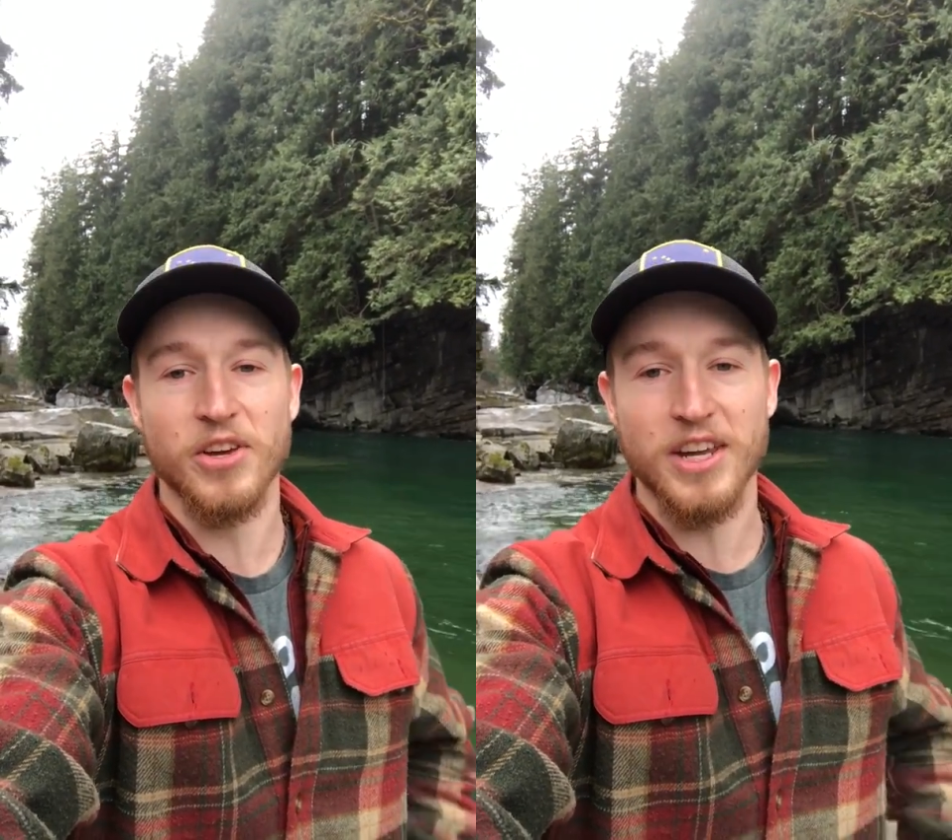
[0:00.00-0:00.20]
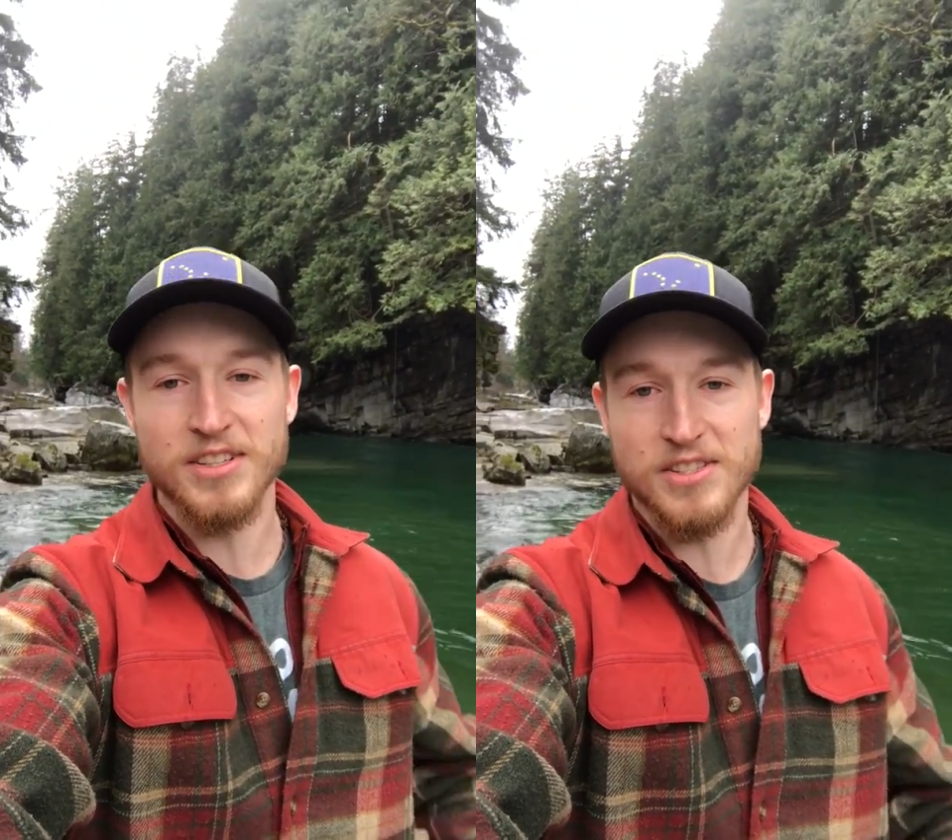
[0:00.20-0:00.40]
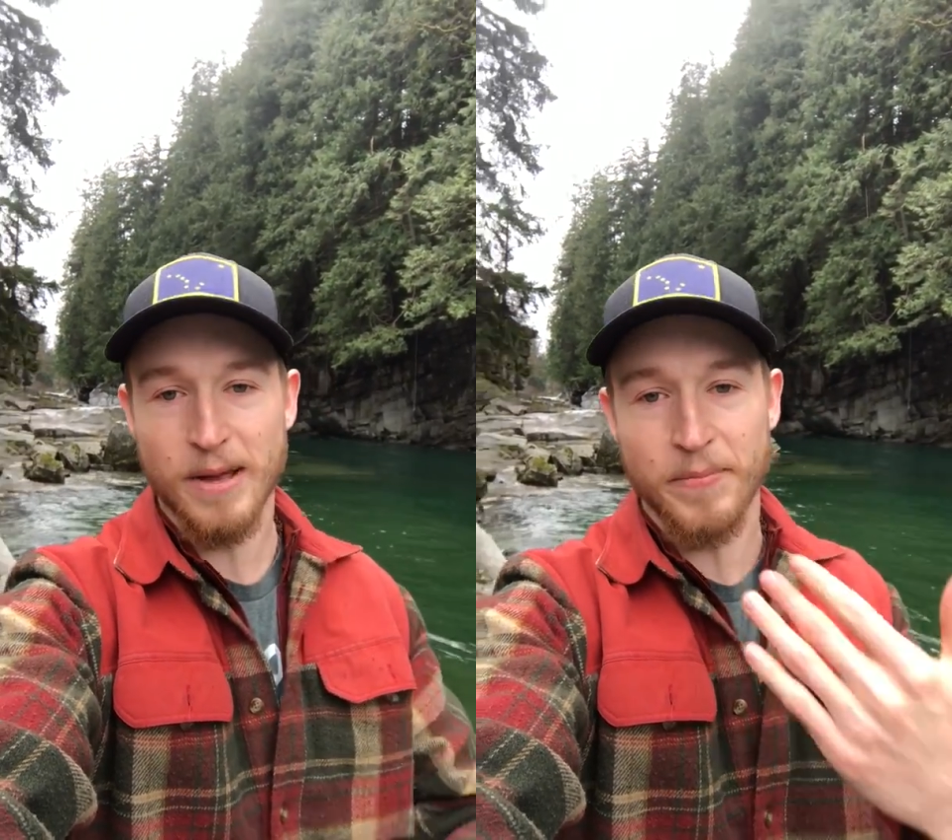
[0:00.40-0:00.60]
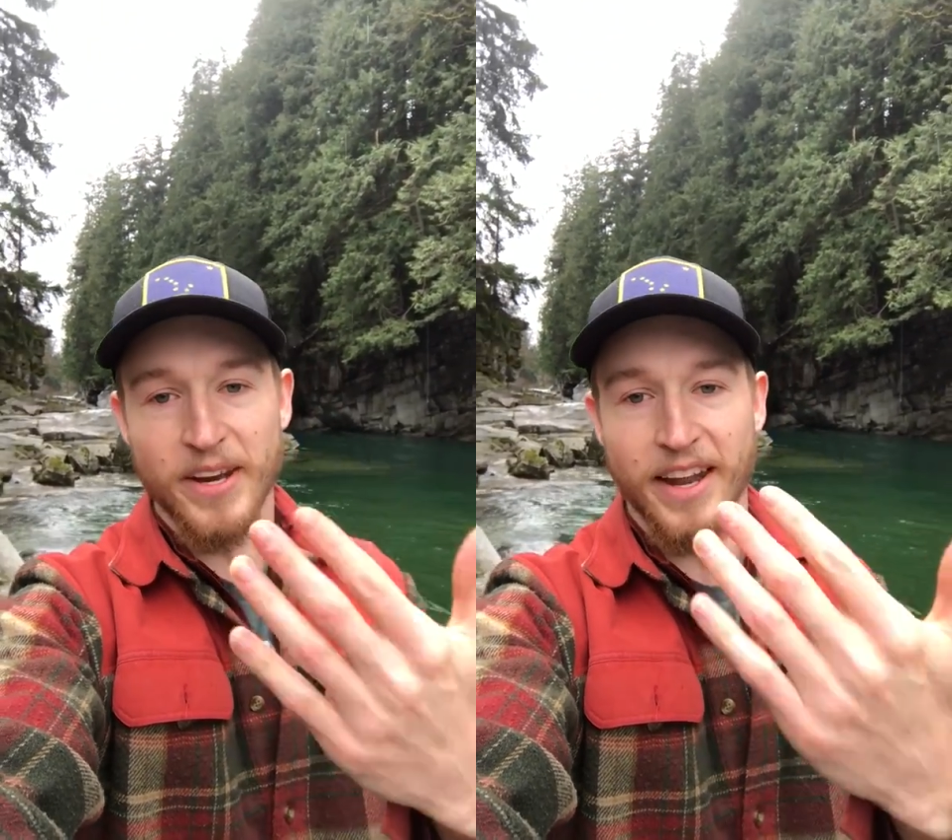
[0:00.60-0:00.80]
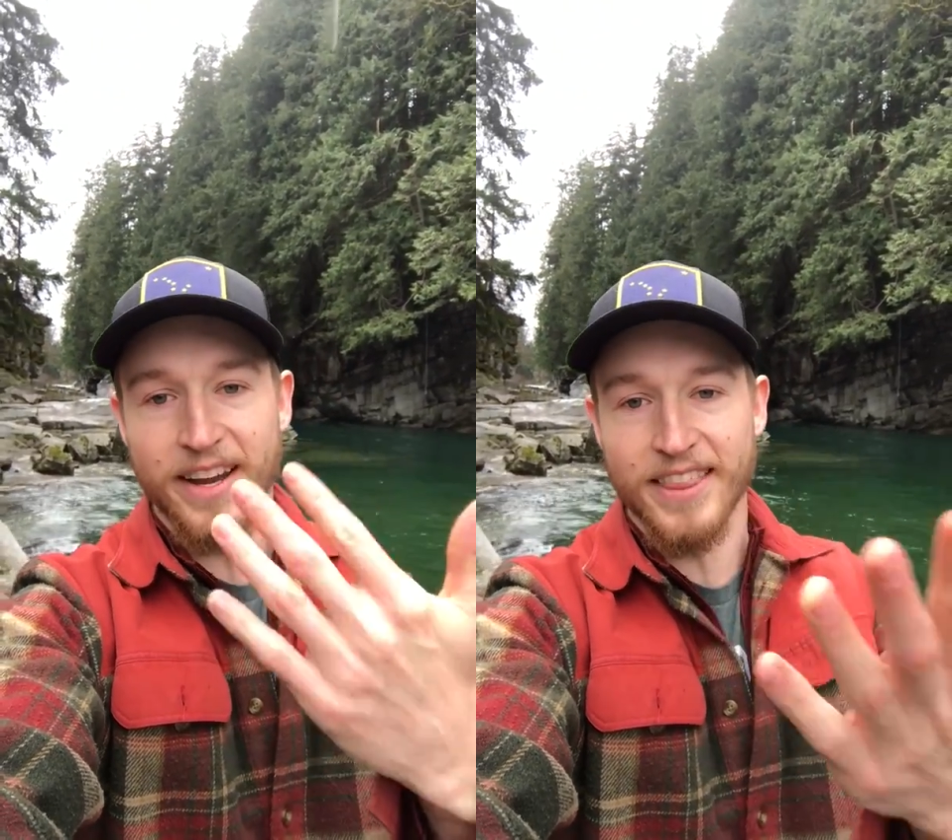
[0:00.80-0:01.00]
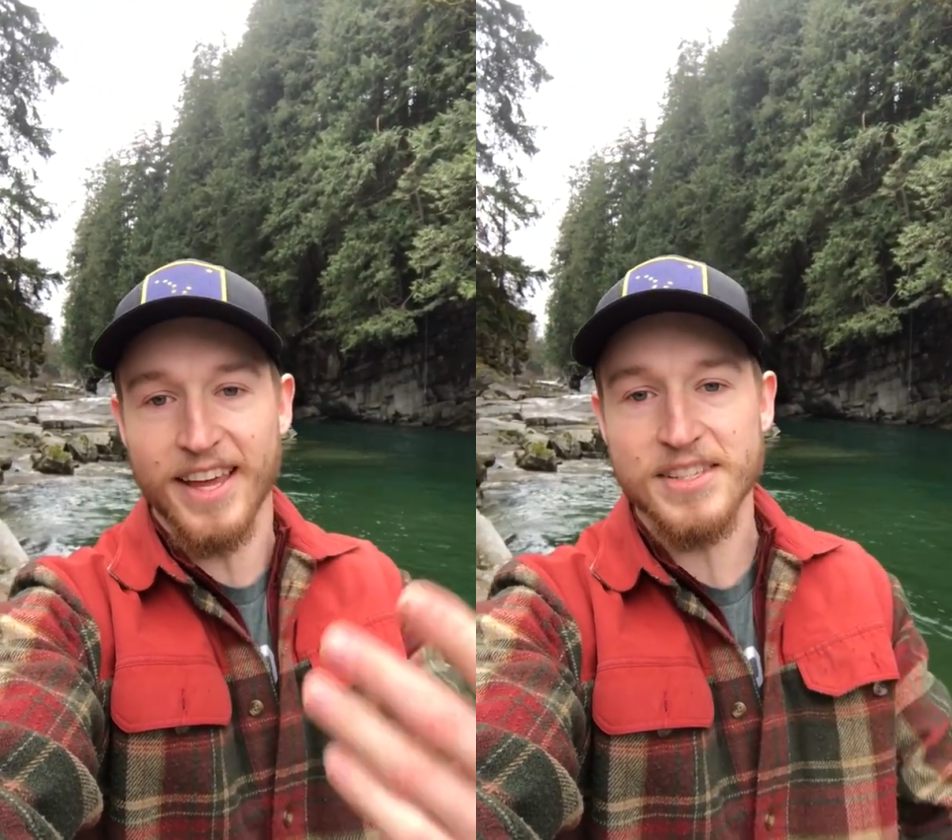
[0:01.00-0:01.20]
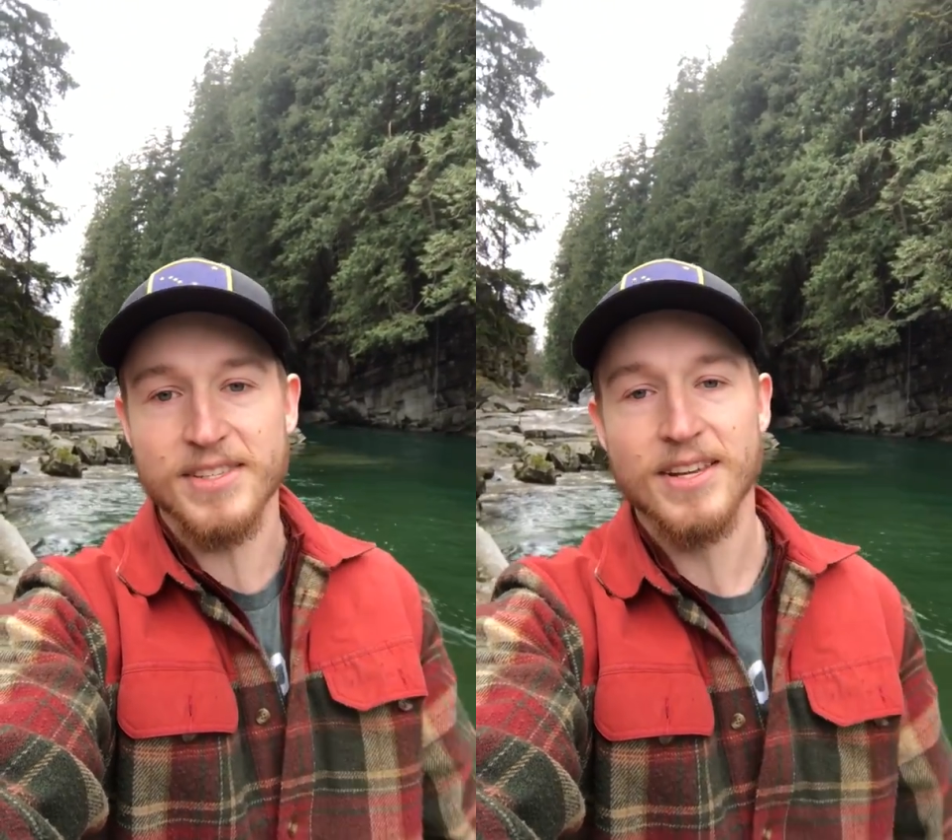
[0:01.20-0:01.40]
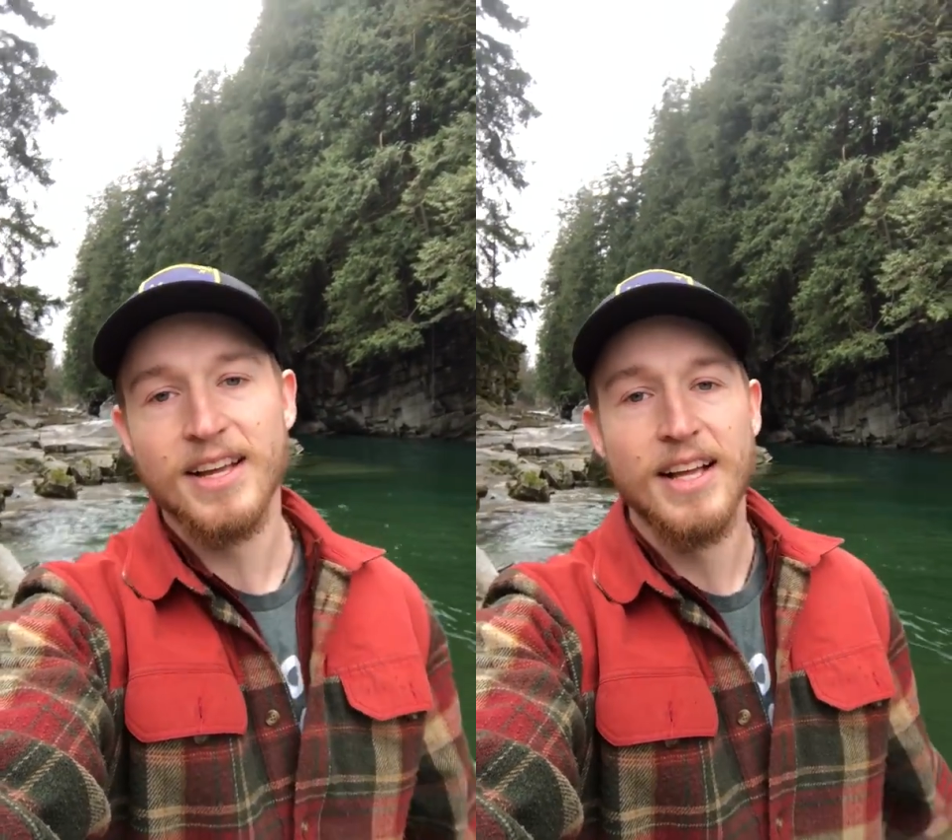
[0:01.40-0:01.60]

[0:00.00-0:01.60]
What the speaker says: looking something like this,